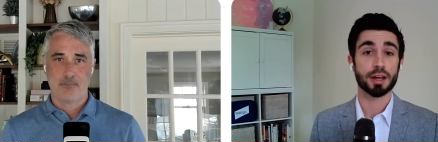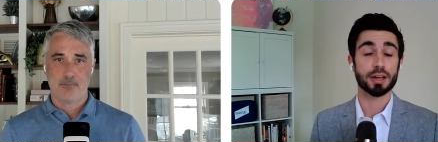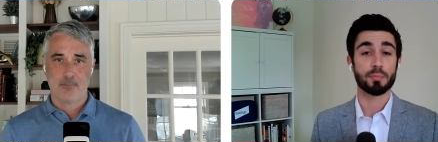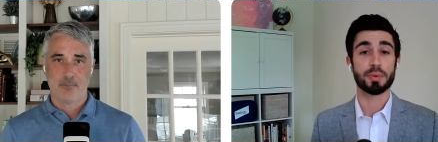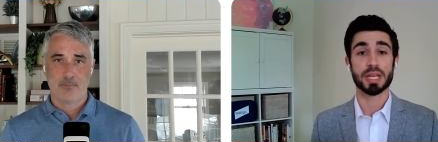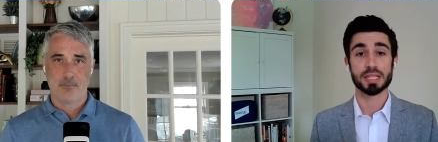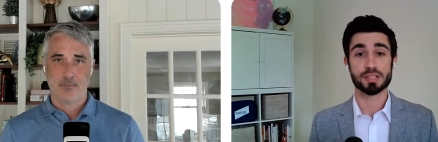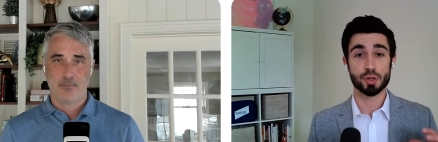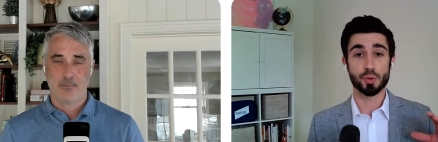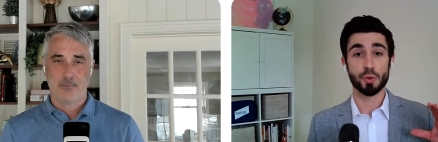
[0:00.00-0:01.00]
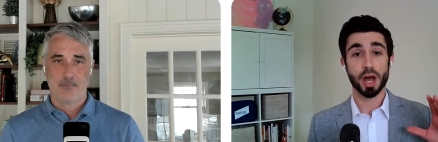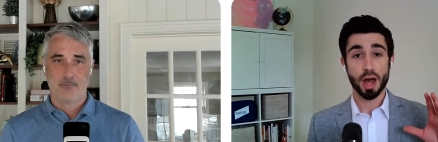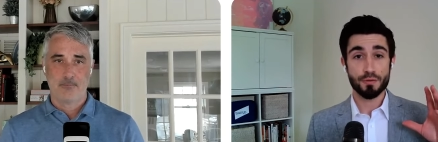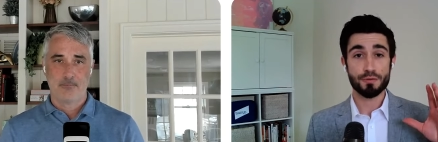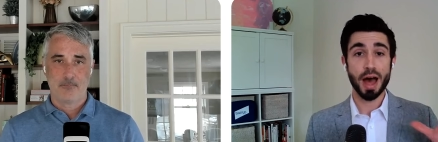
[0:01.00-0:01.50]
Speaker 1: dollar companies to
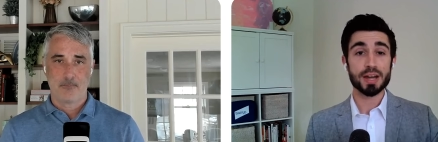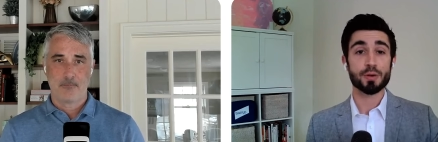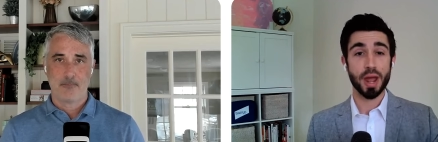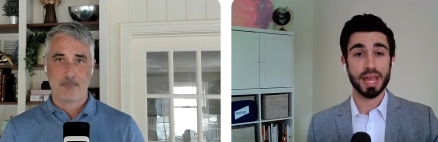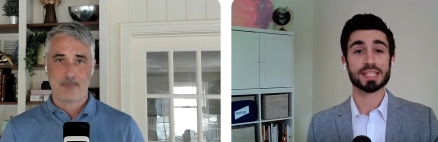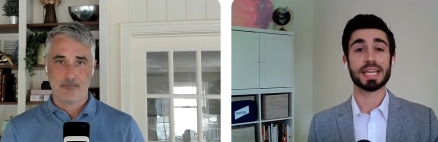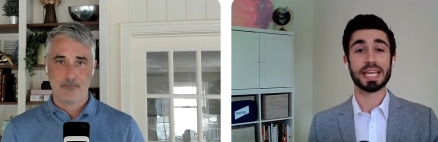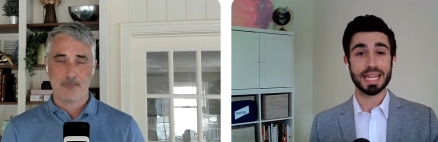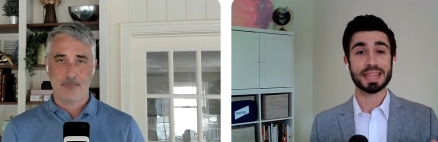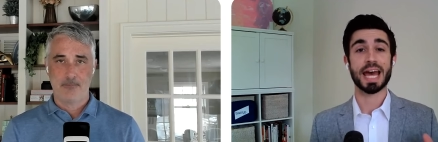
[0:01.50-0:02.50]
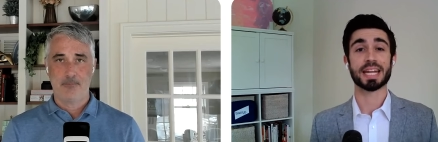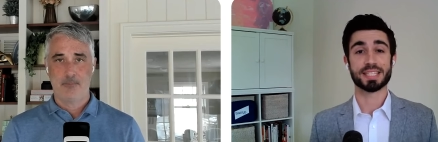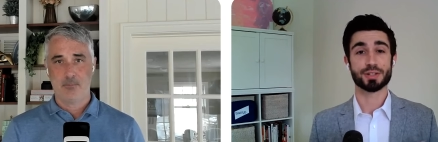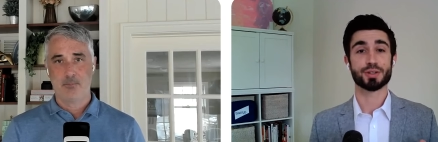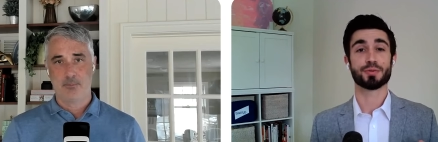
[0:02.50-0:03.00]
find ways to get that
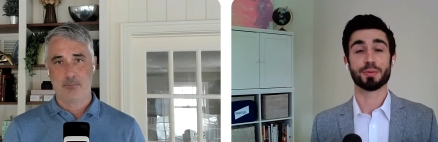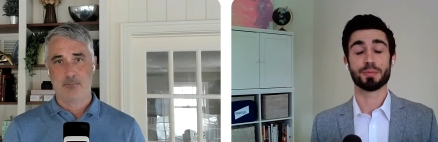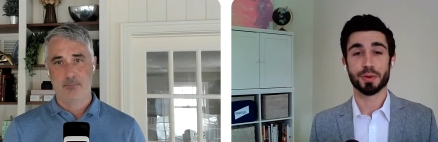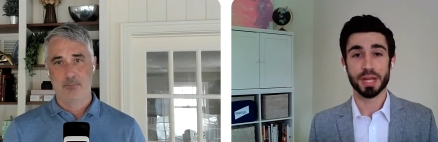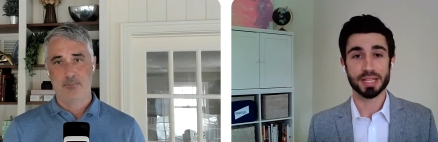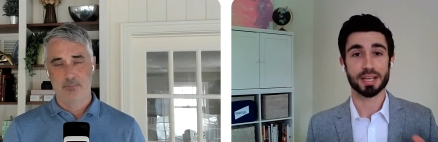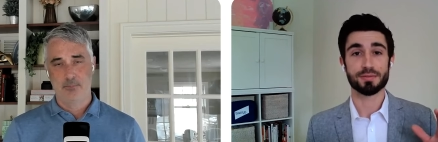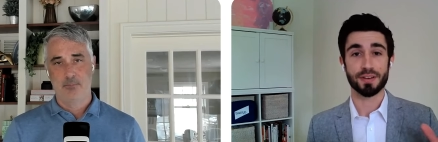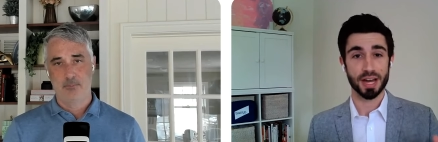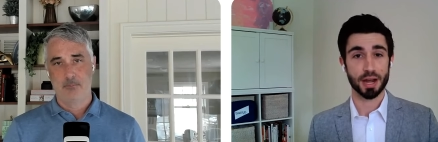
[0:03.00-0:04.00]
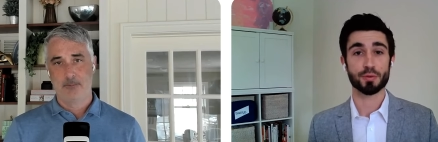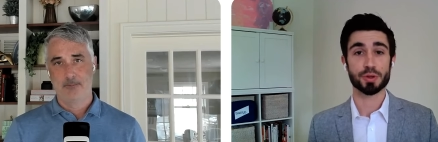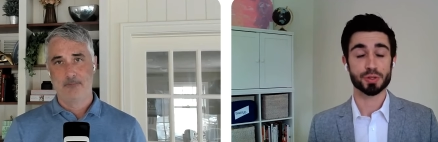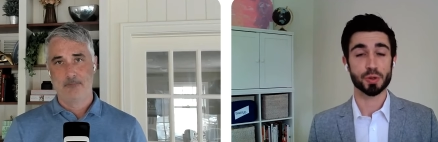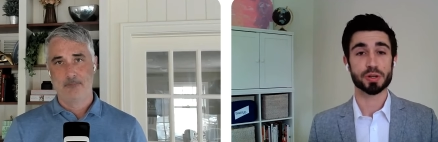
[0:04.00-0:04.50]
attention from you. It is a finite
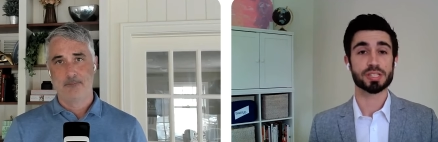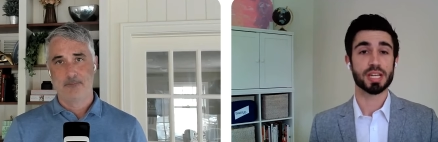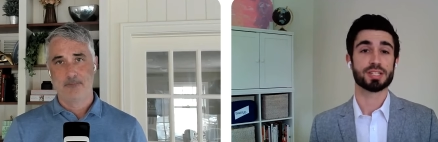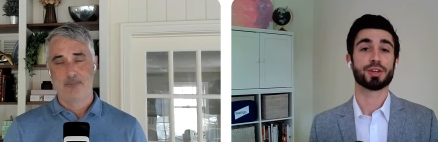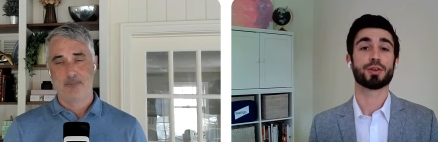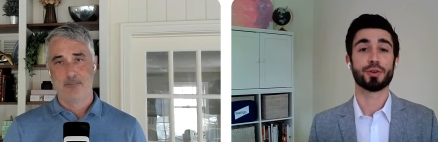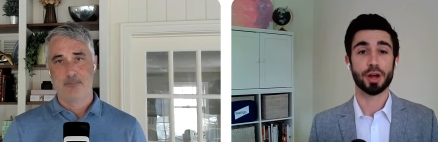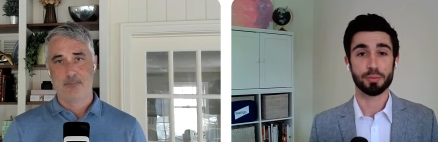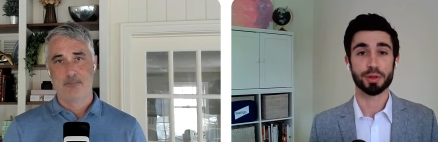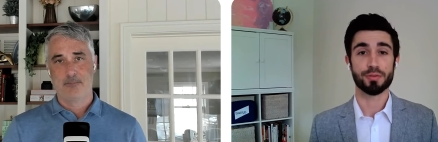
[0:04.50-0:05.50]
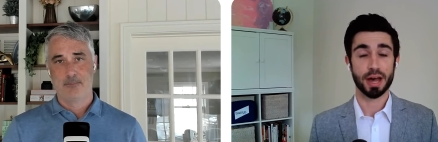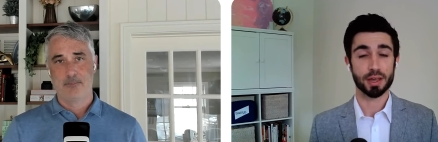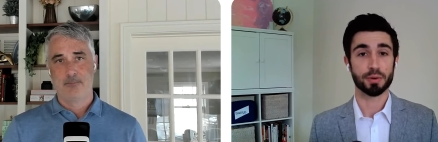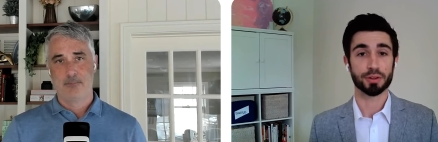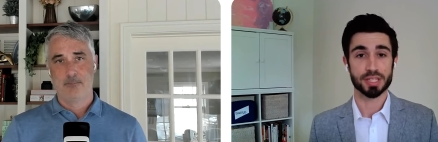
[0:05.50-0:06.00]
resource. It is incredibly
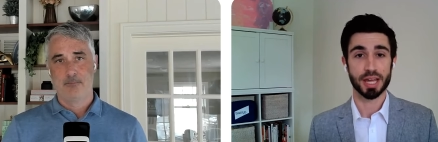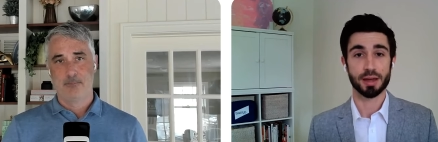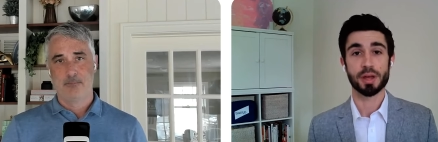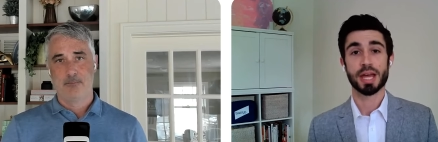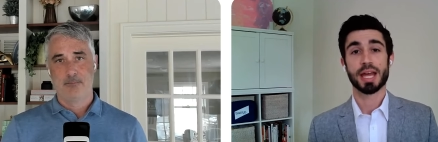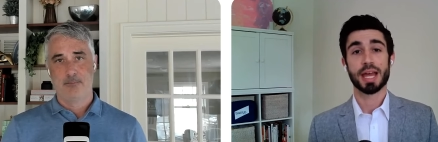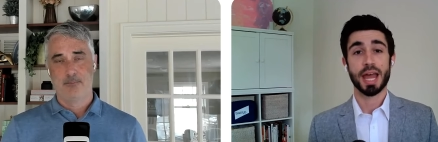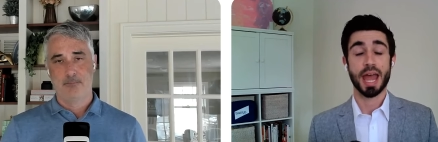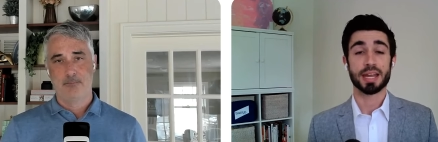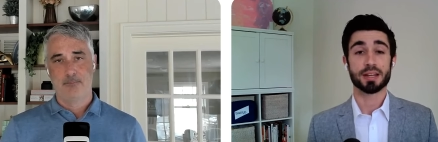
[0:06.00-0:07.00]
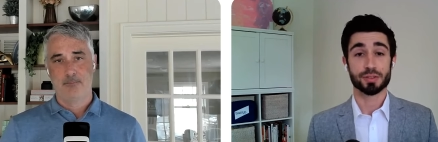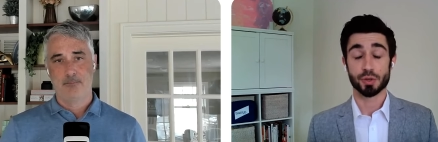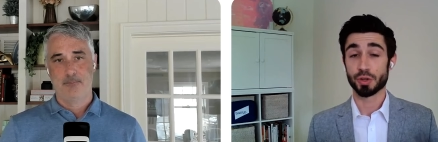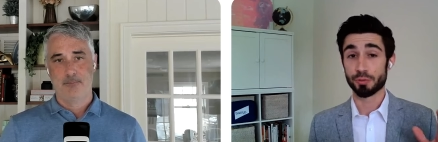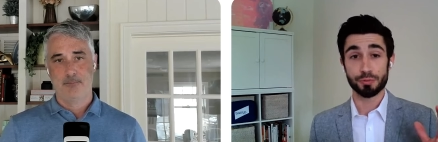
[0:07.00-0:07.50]
valuable to them. And
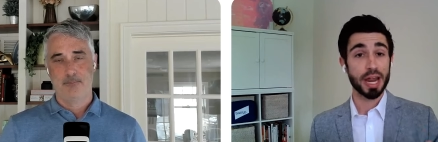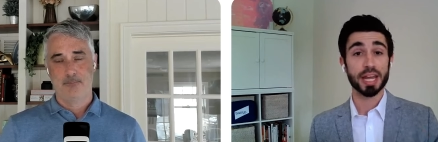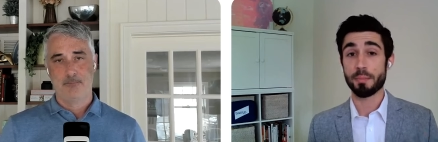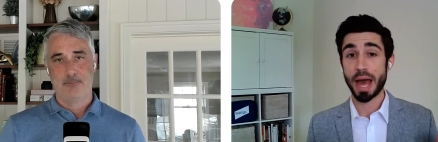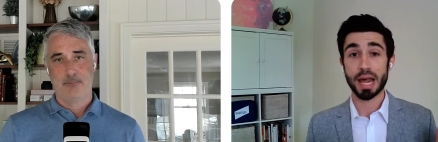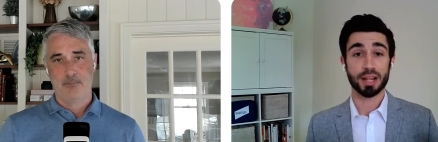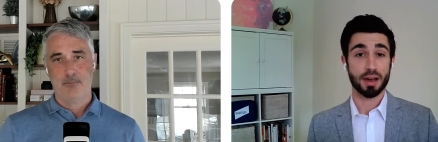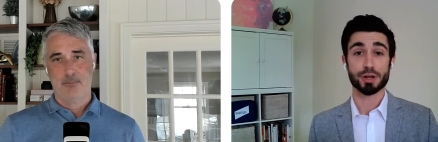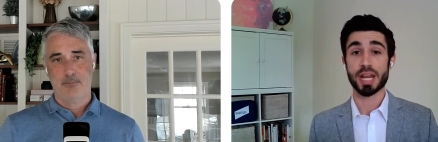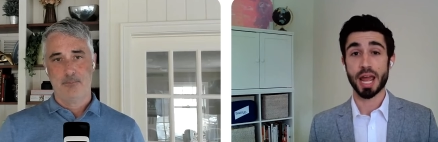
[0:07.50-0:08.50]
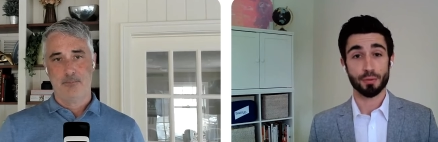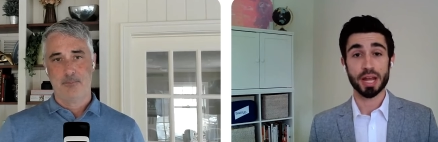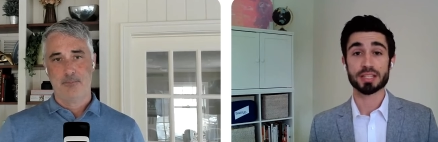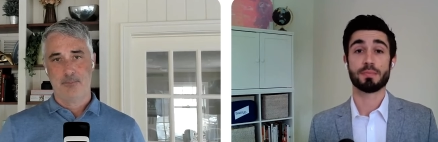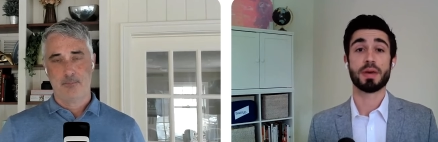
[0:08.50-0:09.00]
so you're fighting a battle every day,
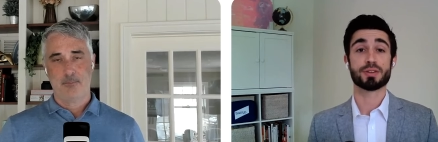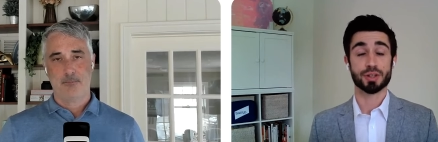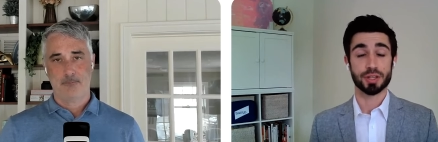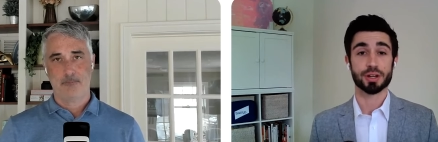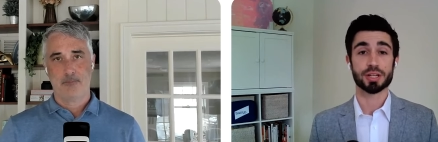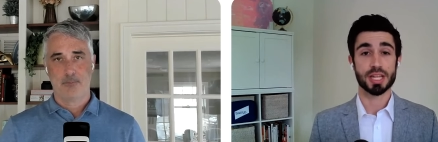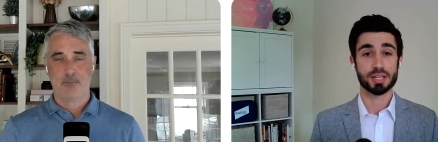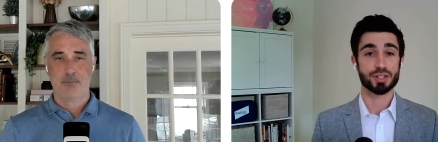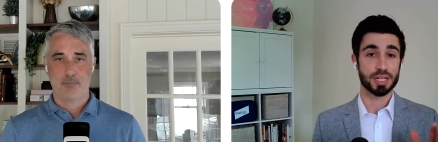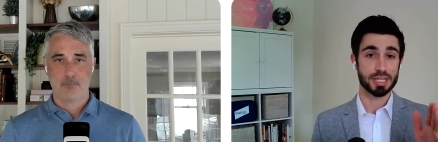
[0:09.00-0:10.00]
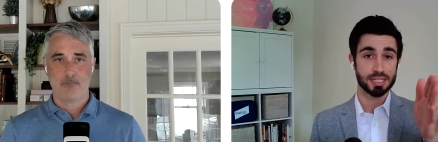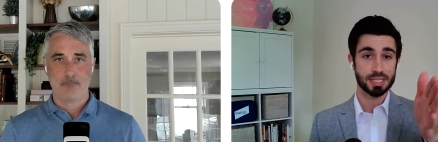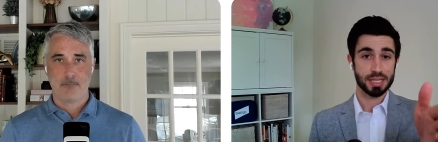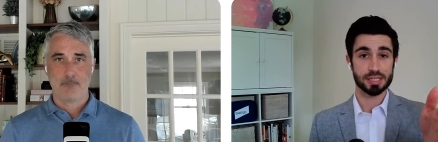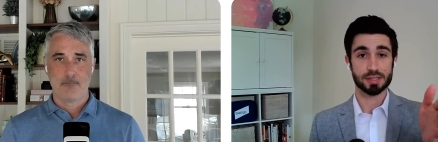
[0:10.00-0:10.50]
right? To make sure that your attention
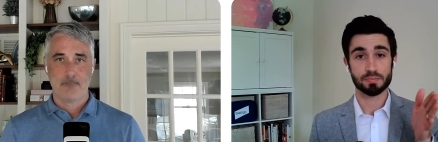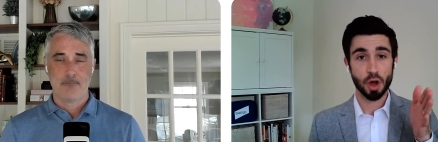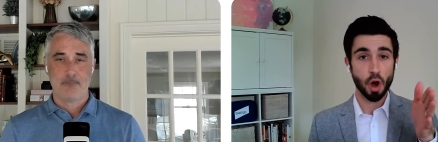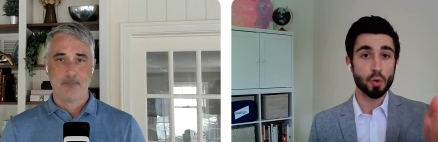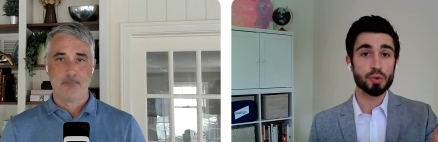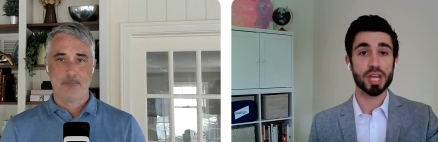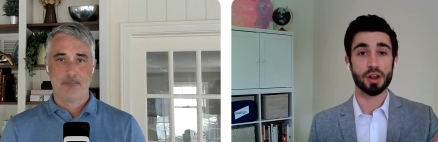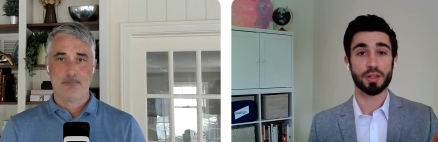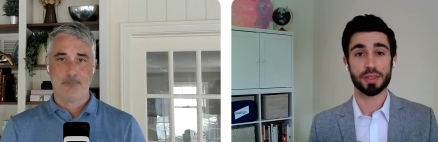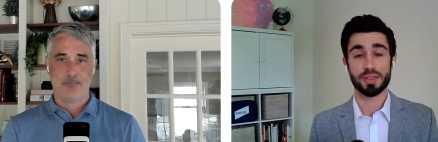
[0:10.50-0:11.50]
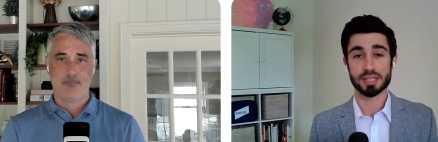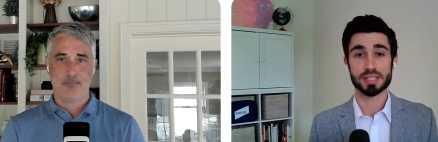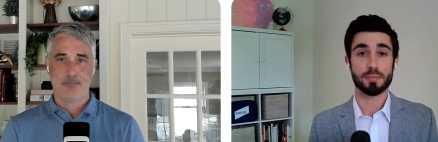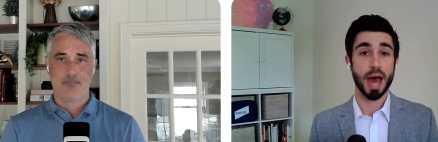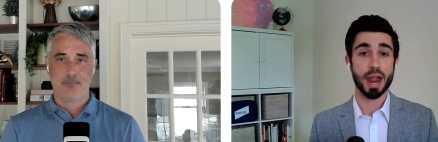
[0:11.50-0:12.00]
is is honed in on the
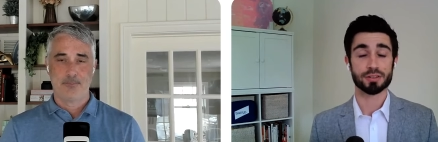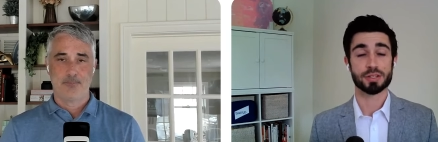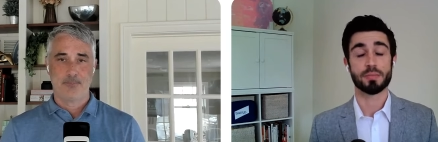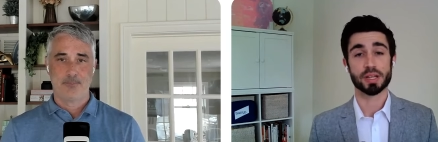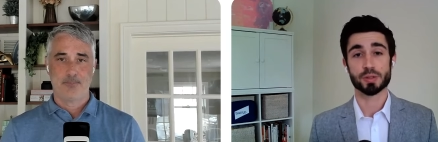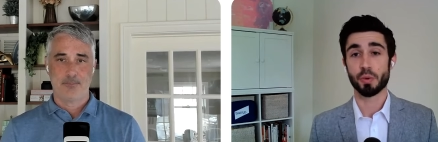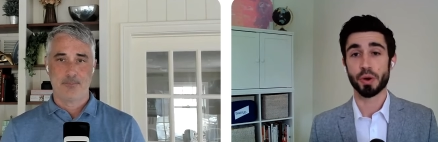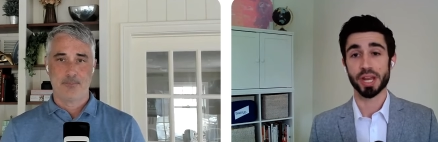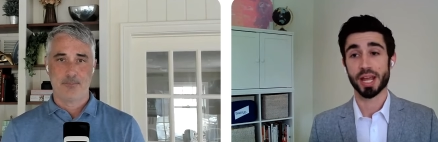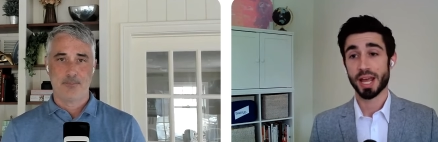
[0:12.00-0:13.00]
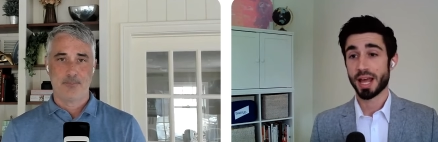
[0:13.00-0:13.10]
things that matter to Mike's point.